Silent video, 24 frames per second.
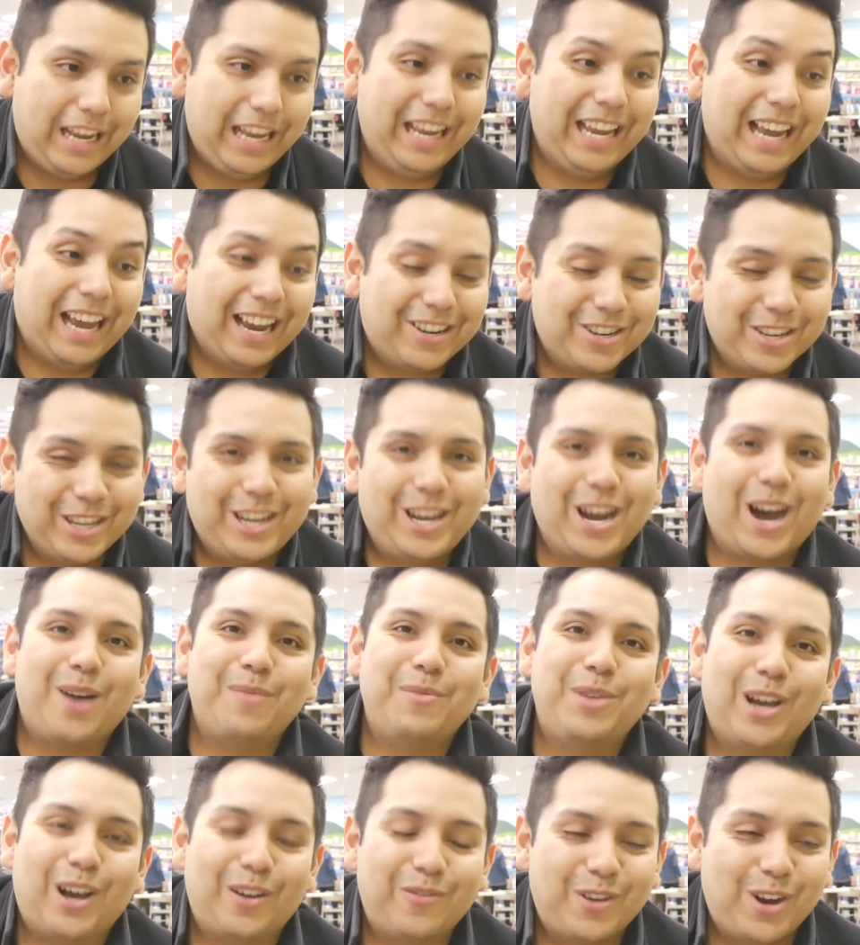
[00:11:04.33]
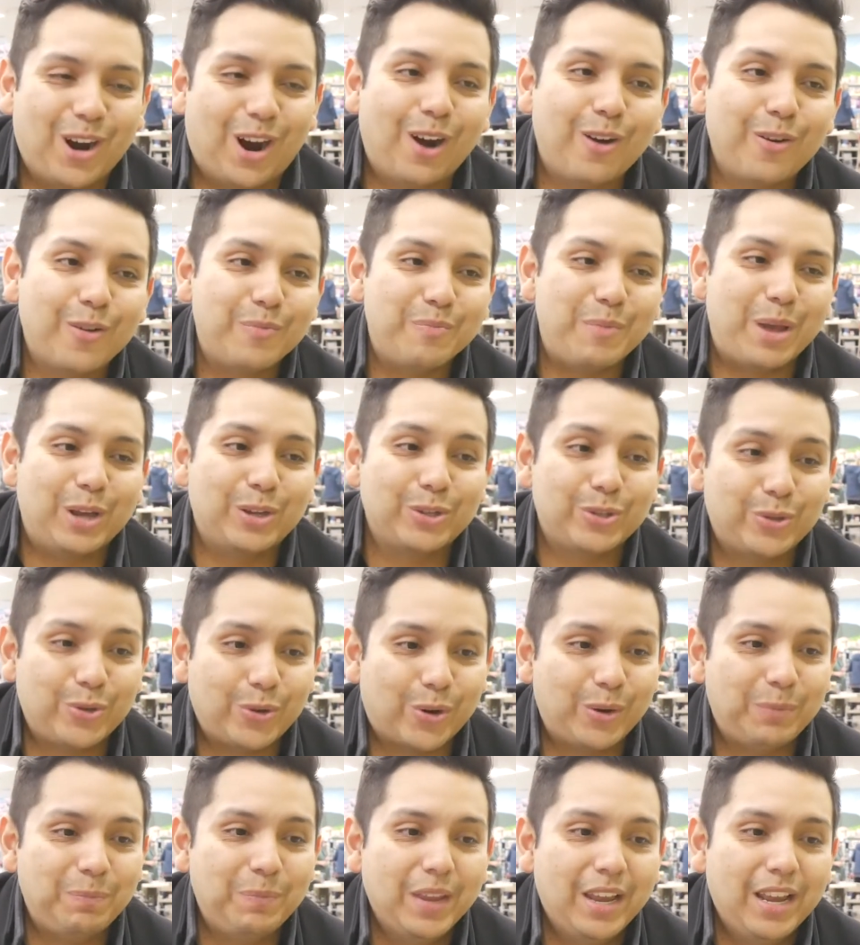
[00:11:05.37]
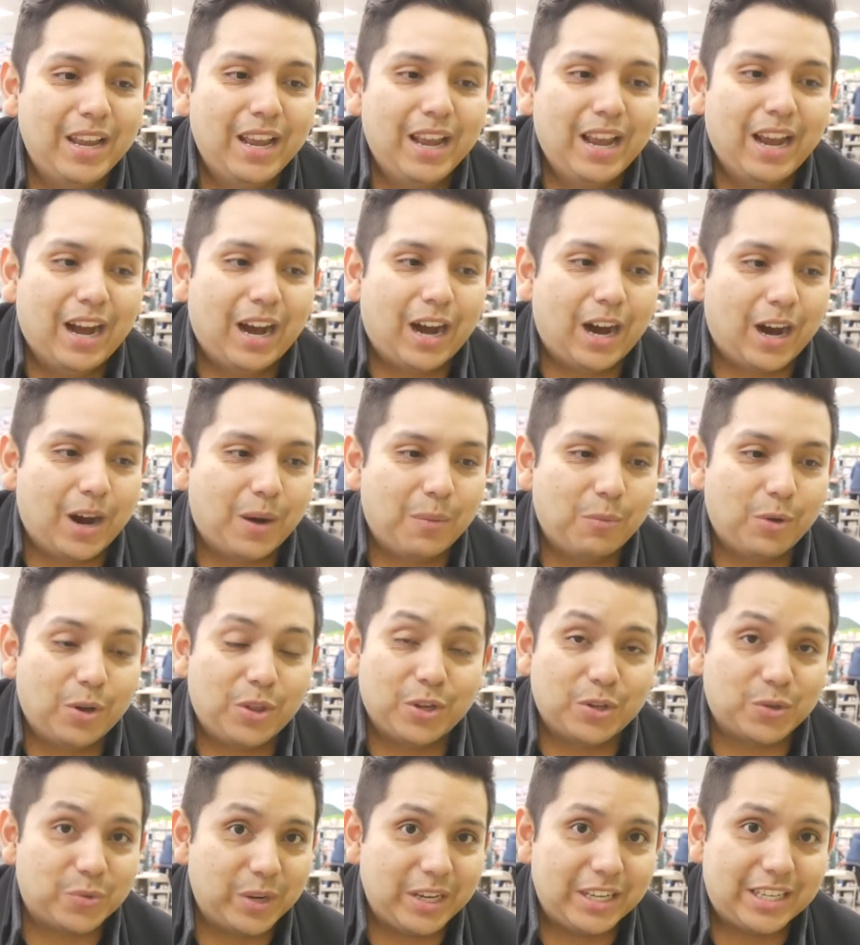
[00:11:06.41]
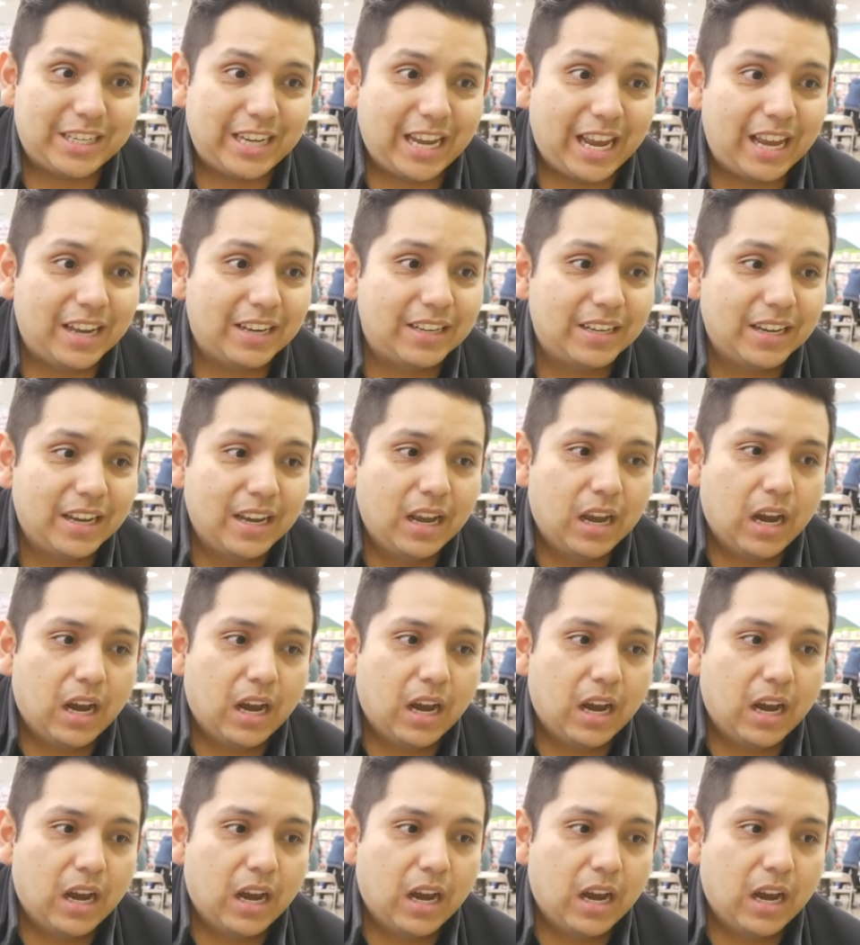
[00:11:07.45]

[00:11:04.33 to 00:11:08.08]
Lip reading: He actually caught me off guard with Maelstrom with his restand.